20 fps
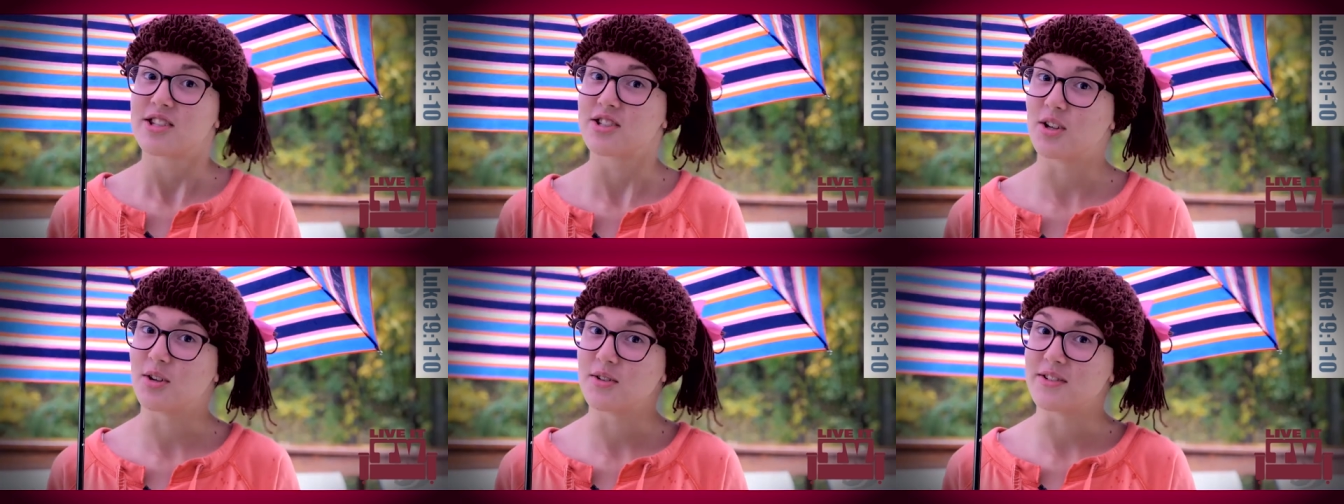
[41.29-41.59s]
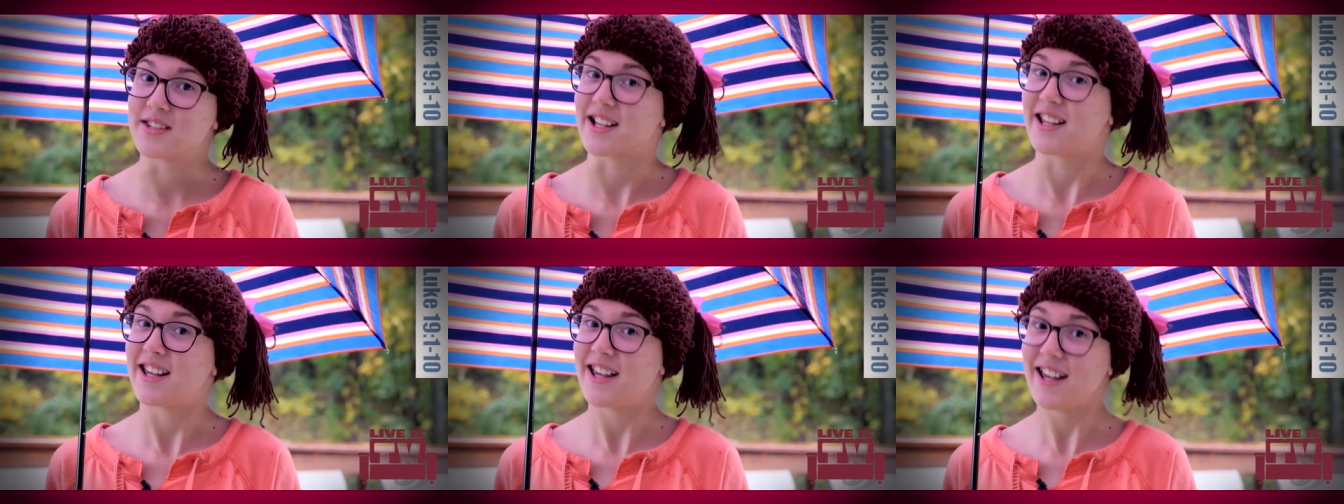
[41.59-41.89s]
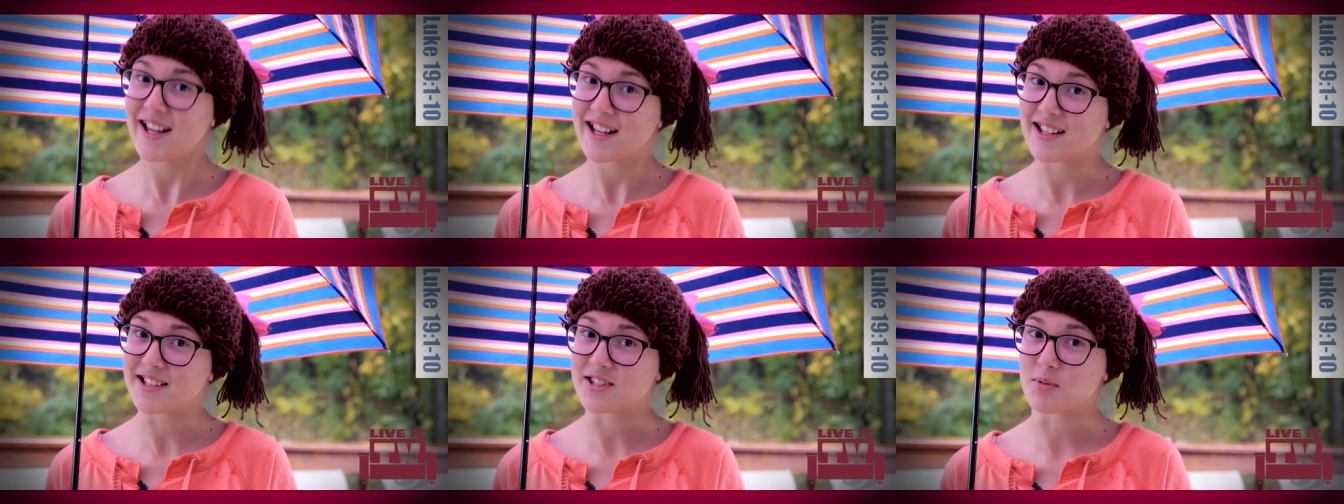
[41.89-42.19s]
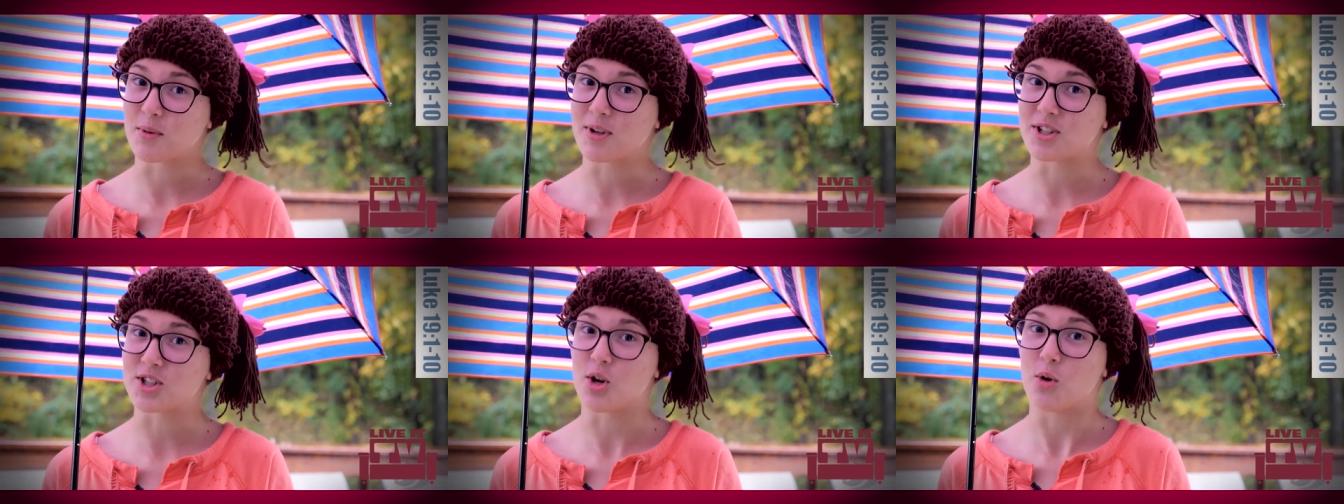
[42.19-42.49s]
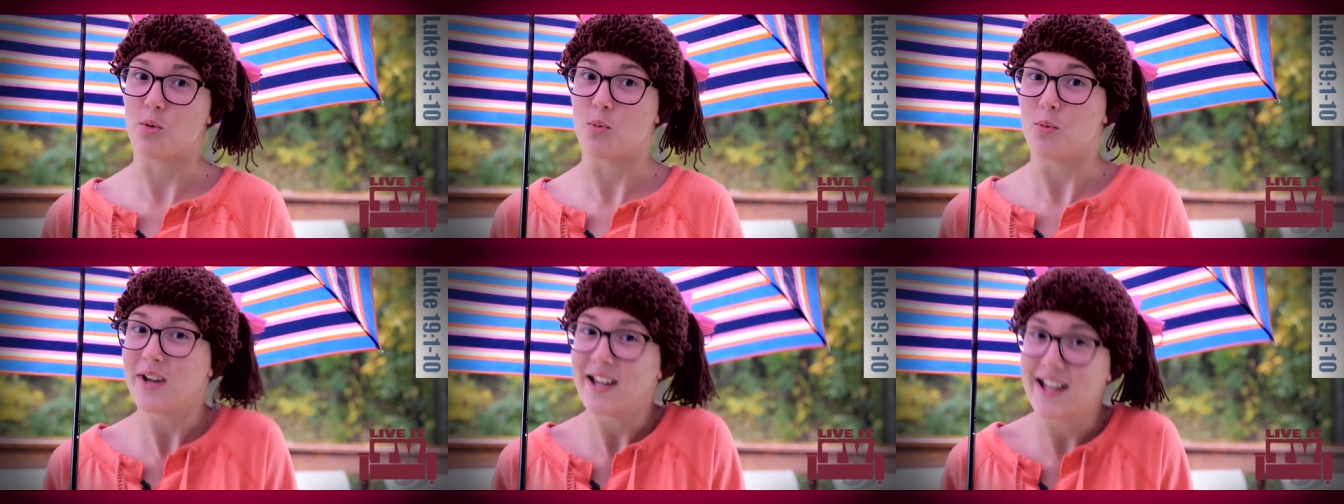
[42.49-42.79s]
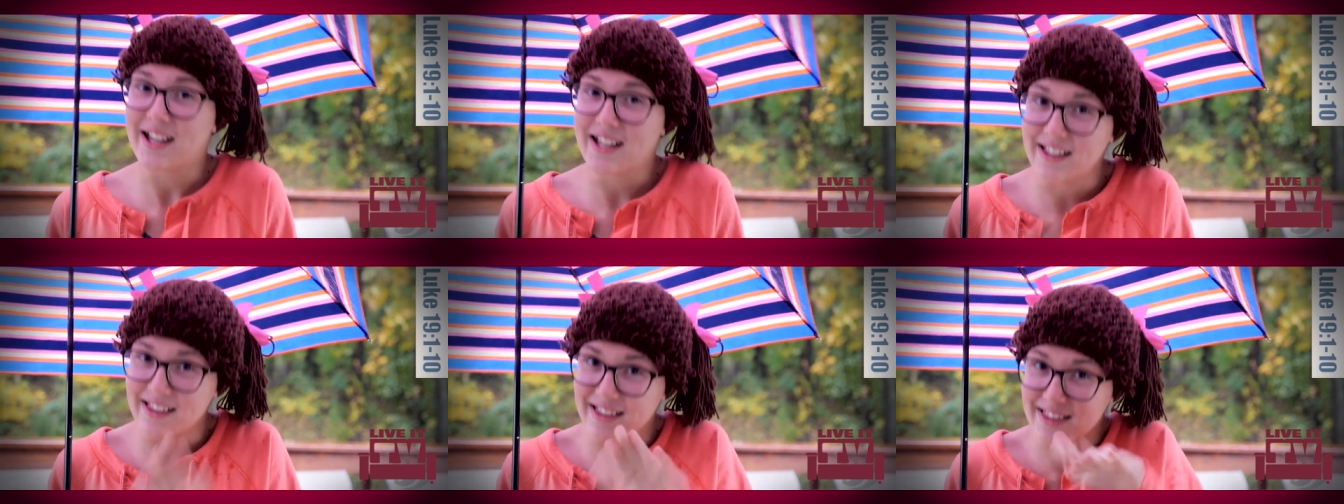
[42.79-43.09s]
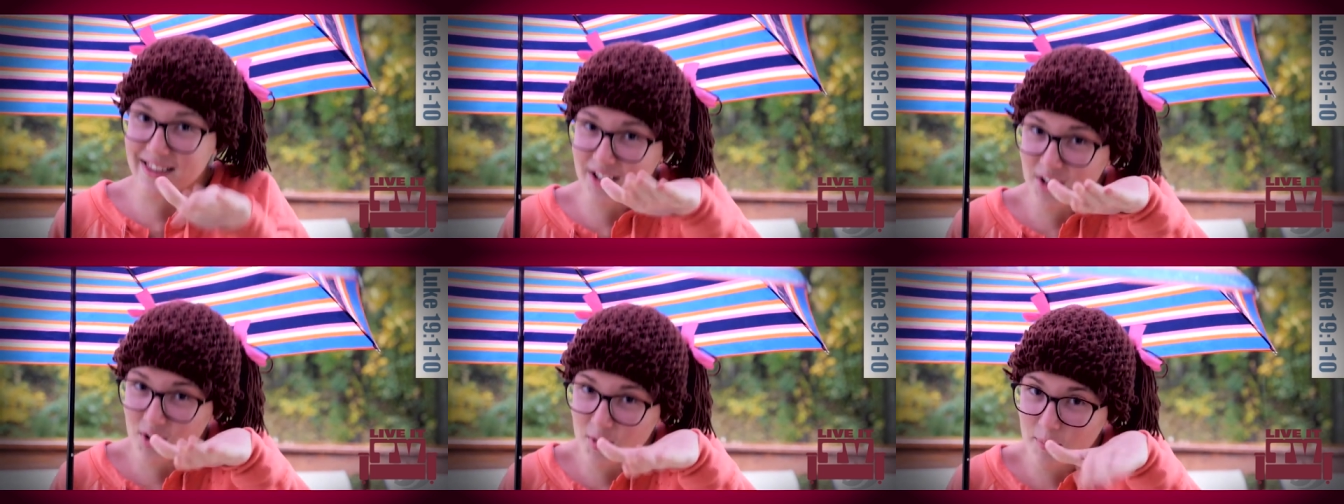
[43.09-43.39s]
So Zacchaeus was a wee
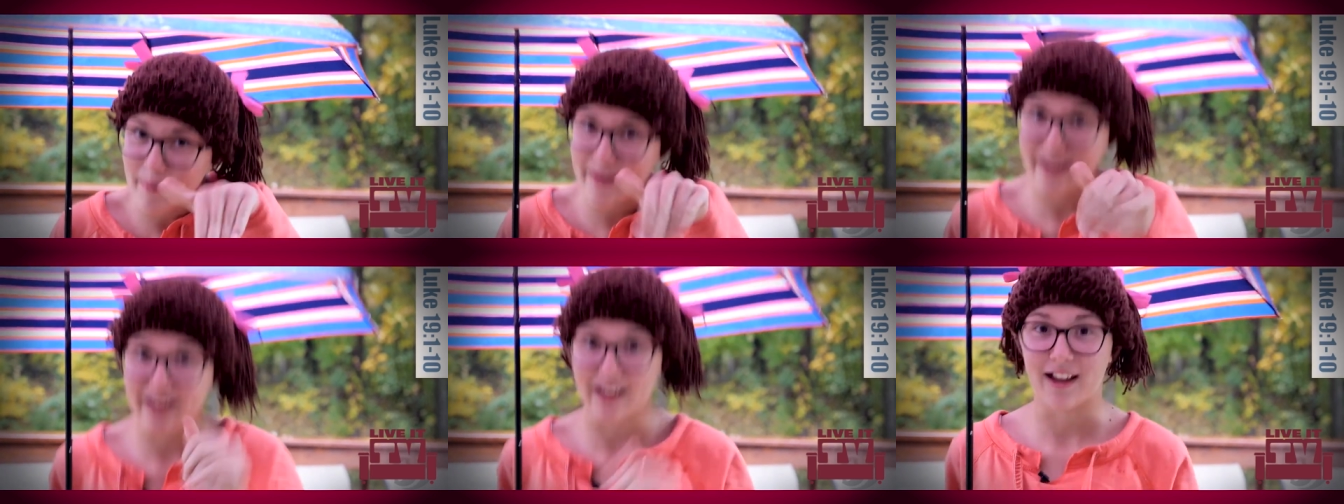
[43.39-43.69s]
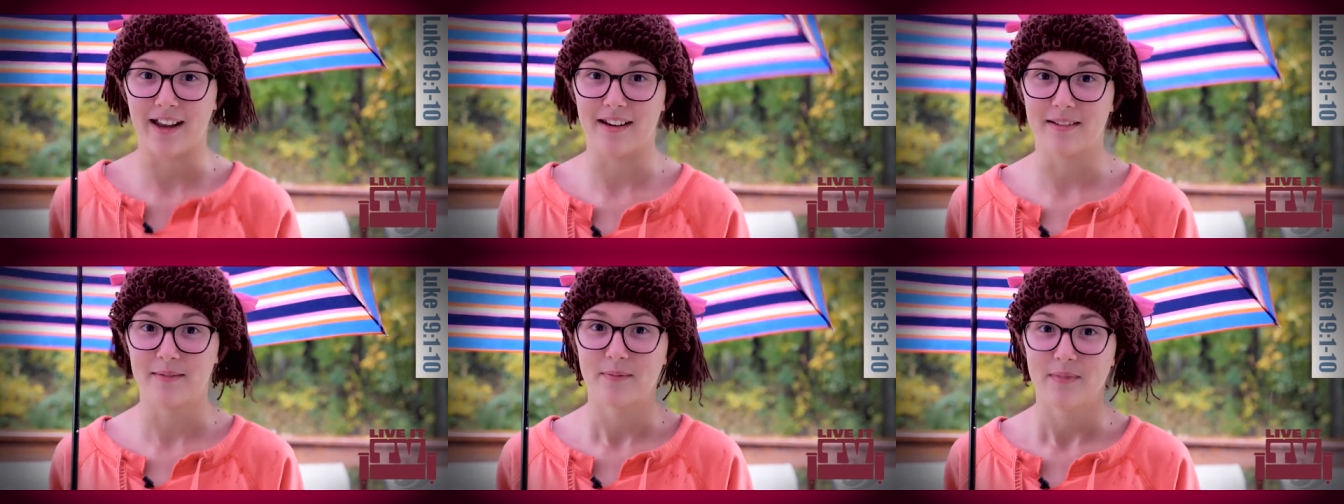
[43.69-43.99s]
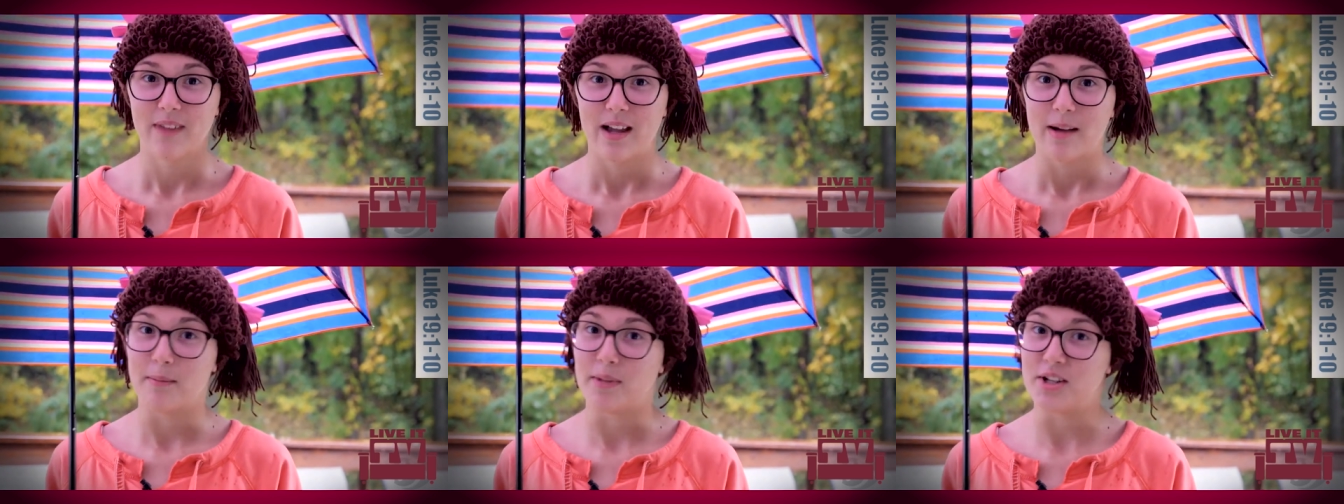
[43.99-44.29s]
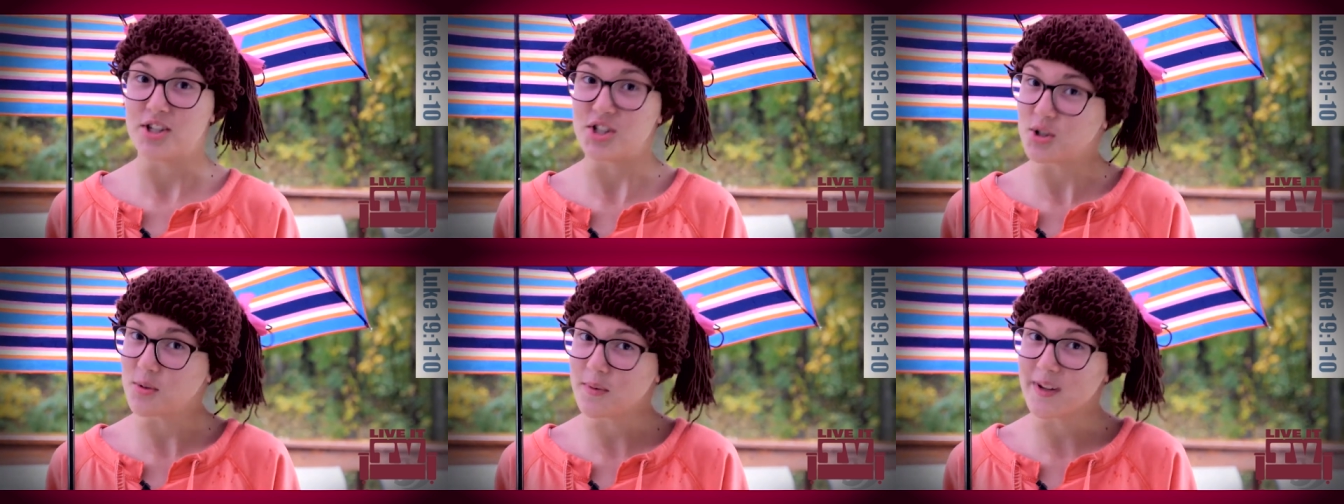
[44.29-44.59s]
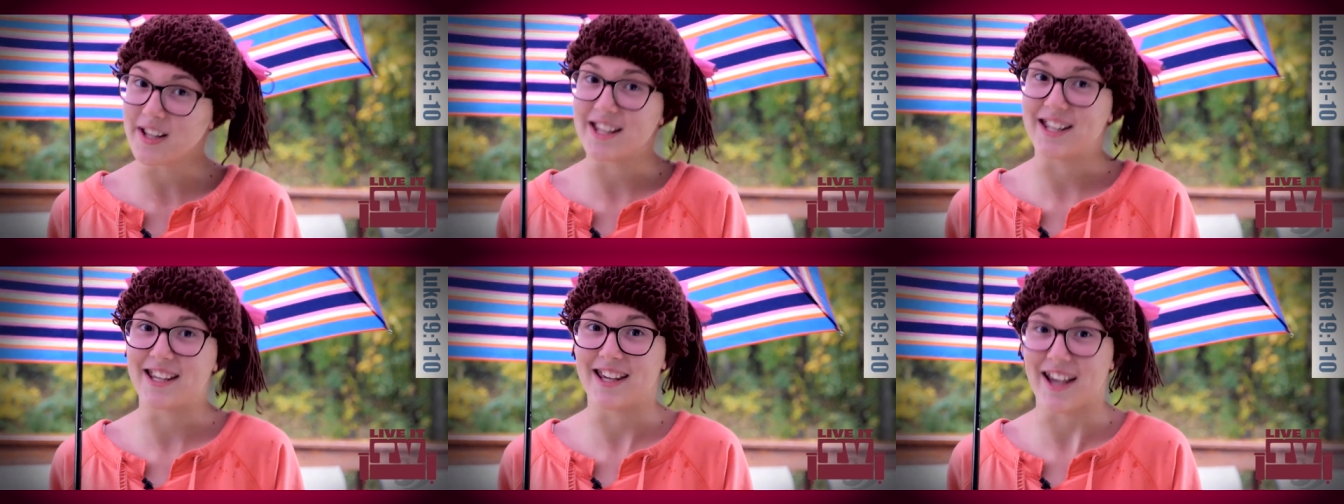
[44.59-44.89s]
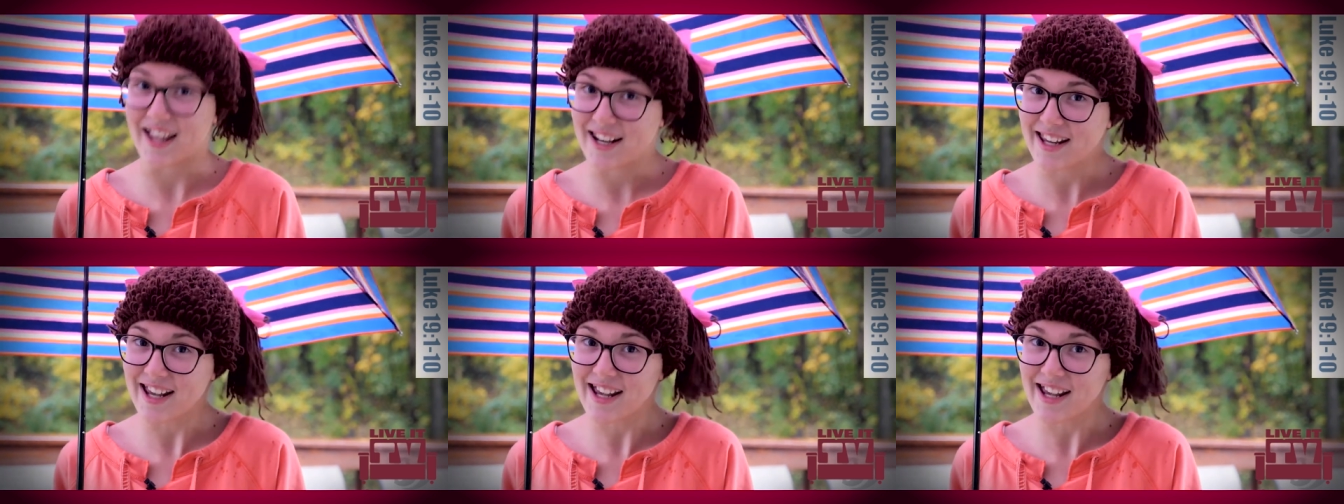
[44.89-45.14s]
little man, but do we get